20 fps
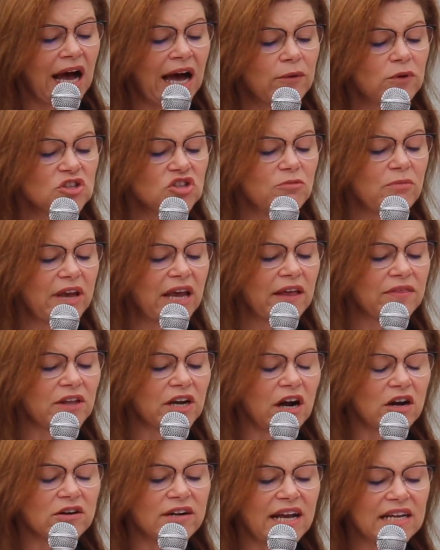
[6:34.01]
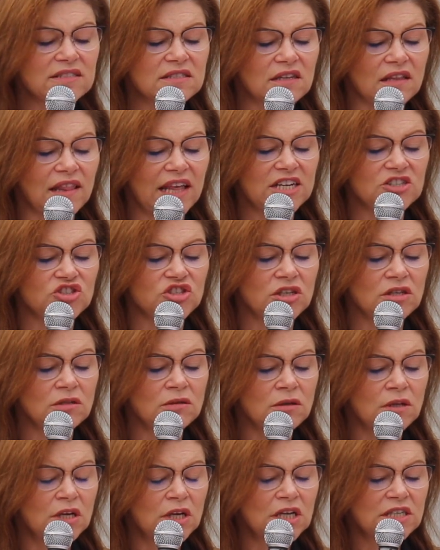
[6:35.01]
I would demand that our next
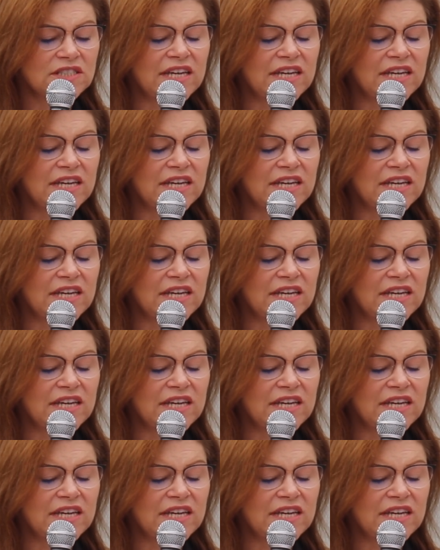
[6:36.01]
election